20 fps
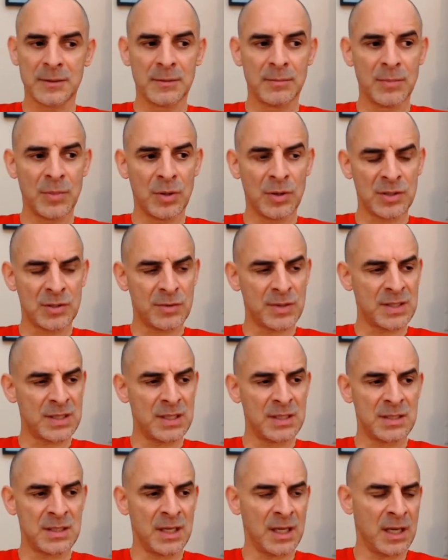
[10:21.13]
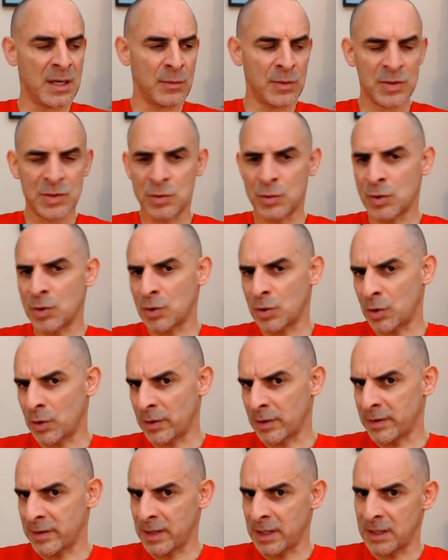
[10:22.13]
because I was listening and I was doing
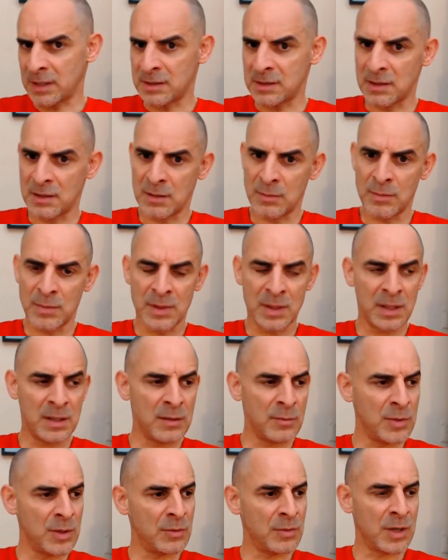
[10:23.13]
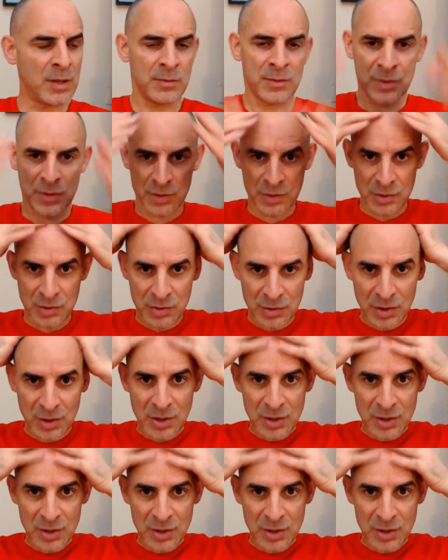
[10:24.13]
other things, and in the meanwhile I was